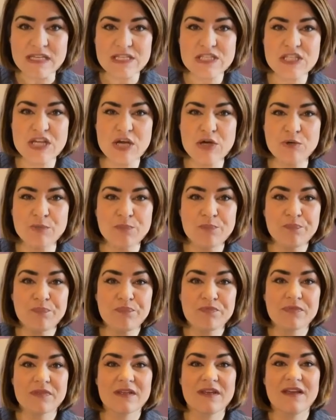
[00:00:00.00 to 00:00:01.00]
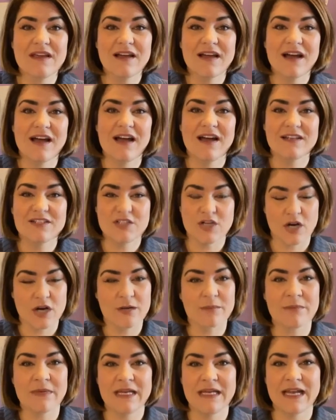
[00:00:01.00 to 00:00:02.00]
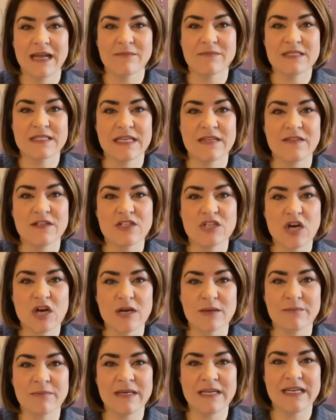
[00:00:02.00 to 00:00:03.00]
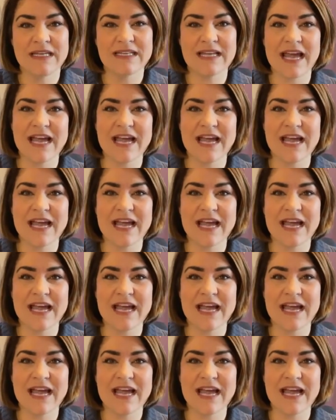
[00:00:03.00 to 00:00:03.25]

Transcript: So, dark meat, I'm seeing the dark meat.